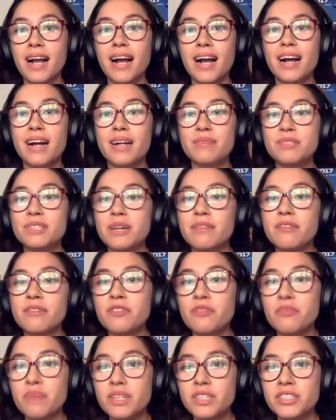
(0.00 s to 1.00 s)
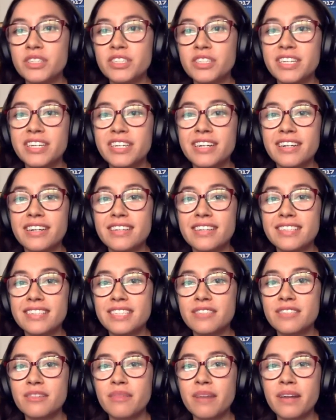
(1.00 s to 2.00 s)
So I have a few pictures here. This
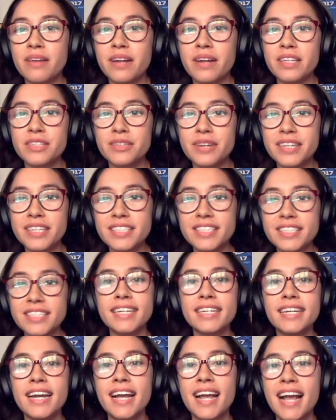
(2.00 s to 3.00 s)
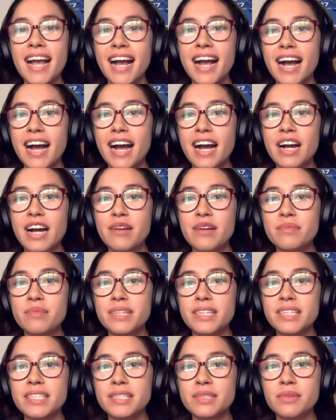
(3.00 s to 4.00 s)
is for my graduation.
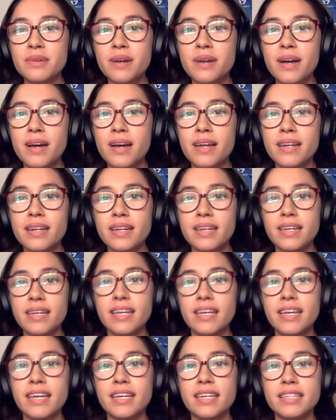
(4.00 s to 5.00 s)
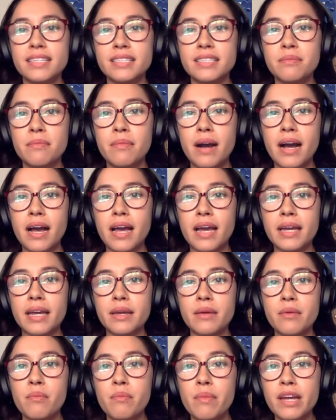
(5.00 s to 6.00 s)
This one is
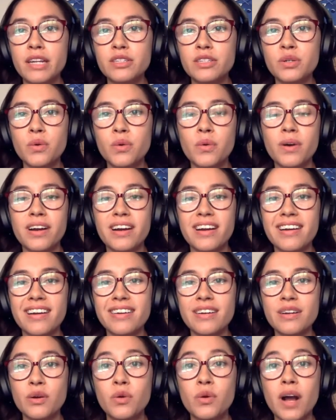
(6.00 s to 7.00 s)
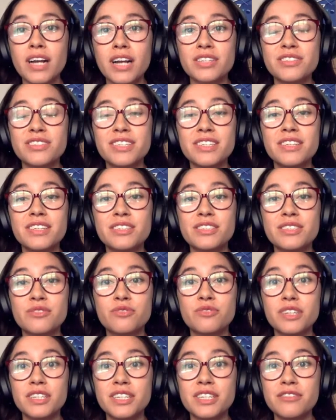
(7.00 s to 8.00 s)
my mentor, who actually looks
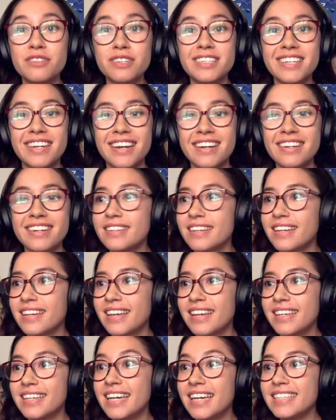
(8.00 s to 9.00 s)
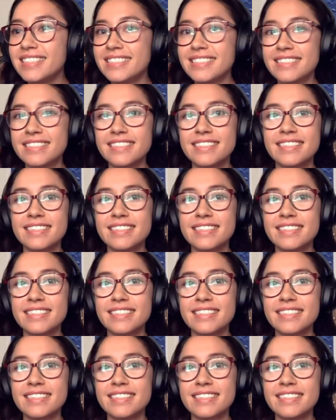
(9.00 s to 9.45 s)
really, really young. Yes?